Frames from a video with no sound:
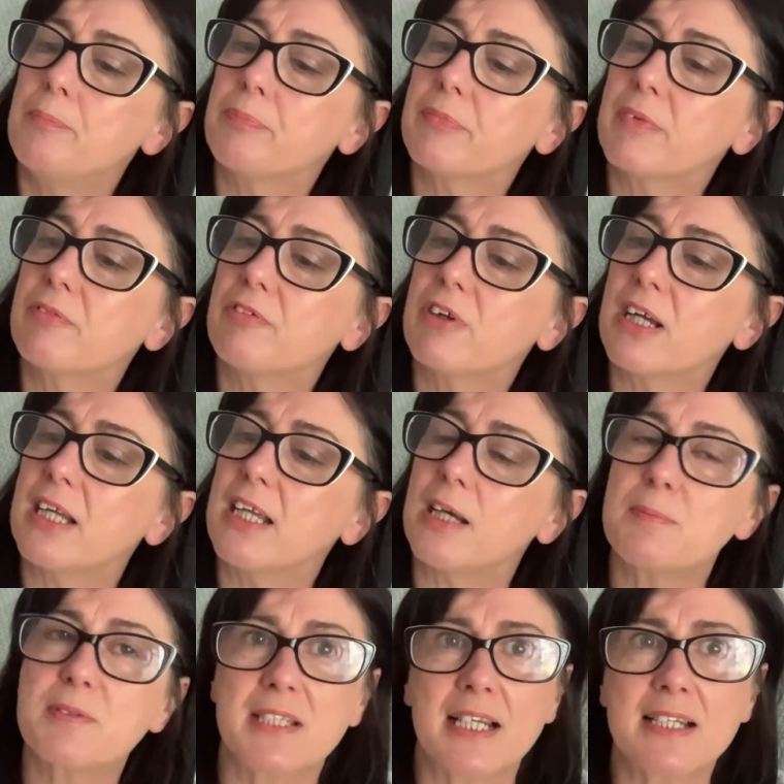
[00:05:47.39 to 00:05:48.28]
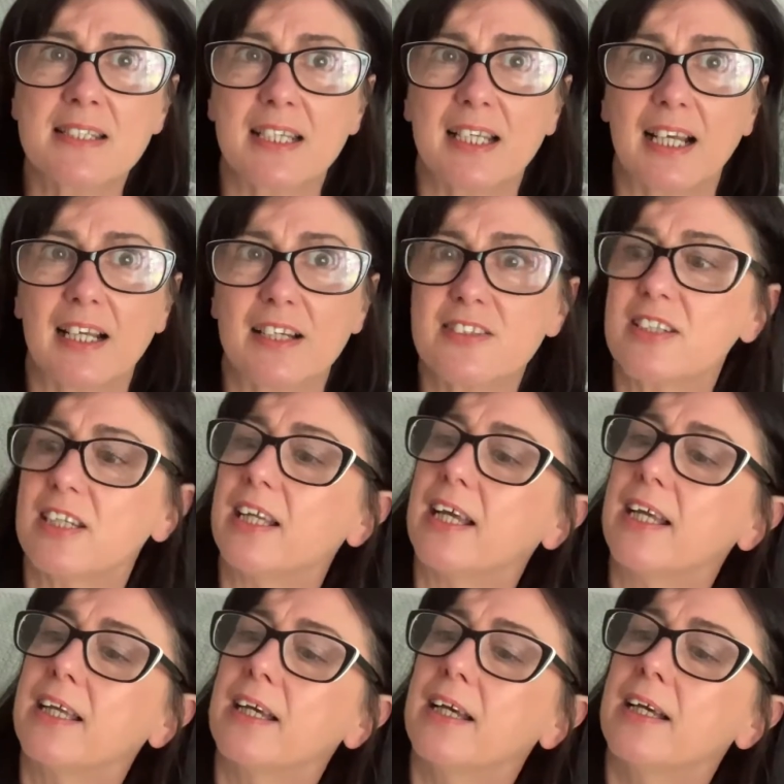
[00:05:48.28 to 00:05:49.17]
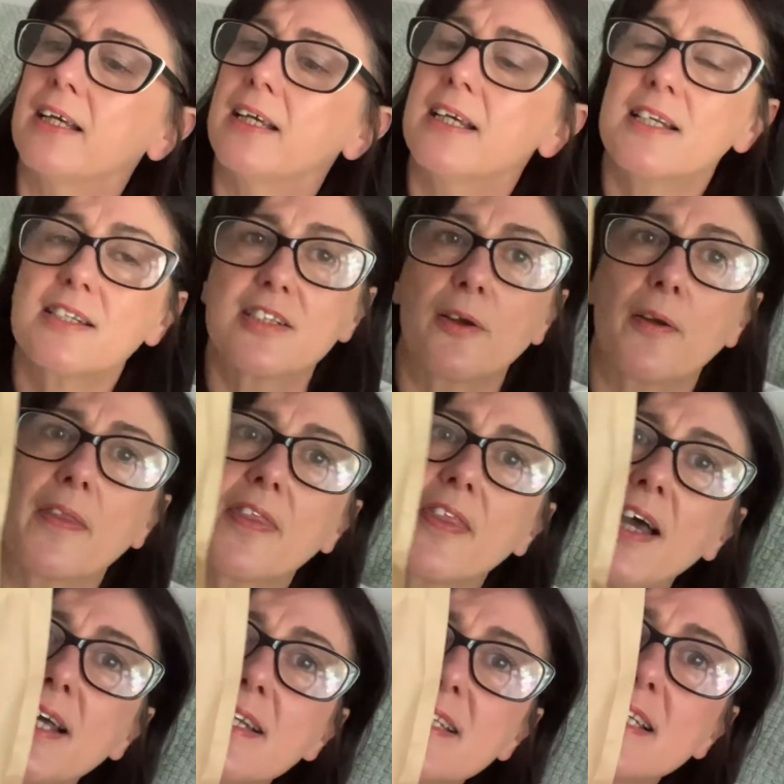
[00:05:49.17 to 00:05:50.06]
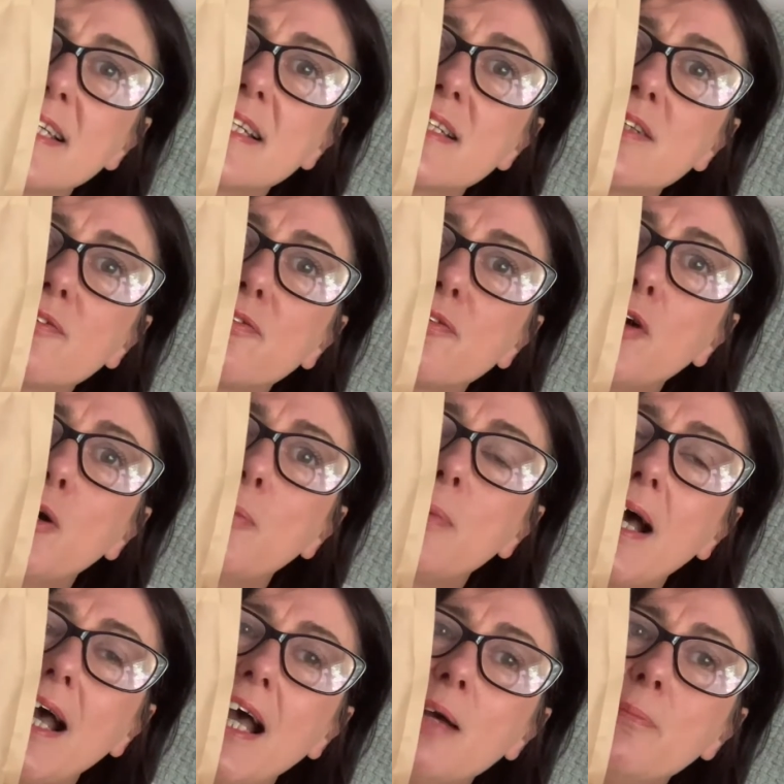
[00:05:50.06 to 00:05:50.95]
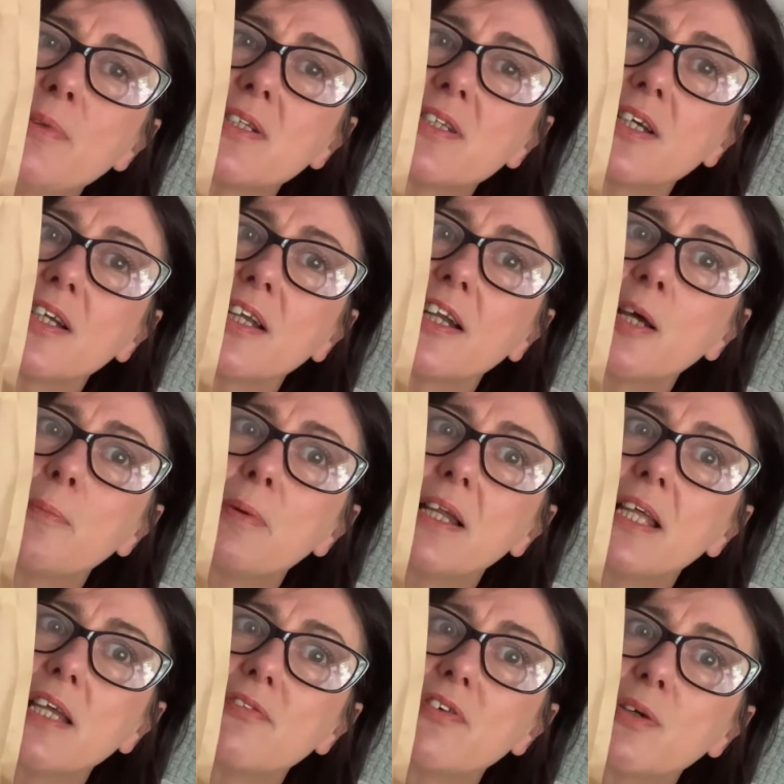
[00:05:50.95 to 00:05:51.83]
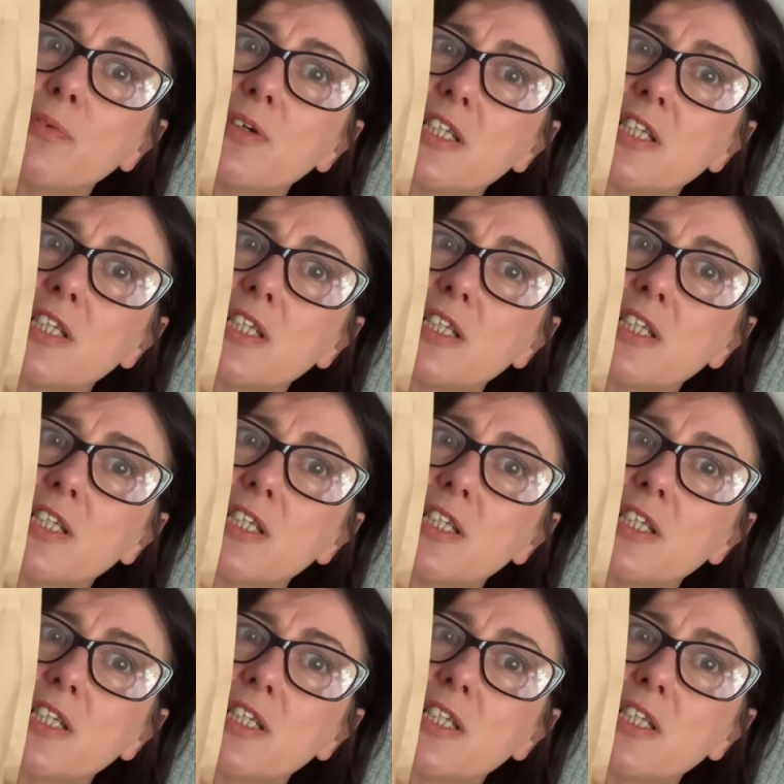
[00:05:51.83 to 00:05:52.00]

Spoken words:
Really upsetting, actually. So that is from Amazon, and I believe it was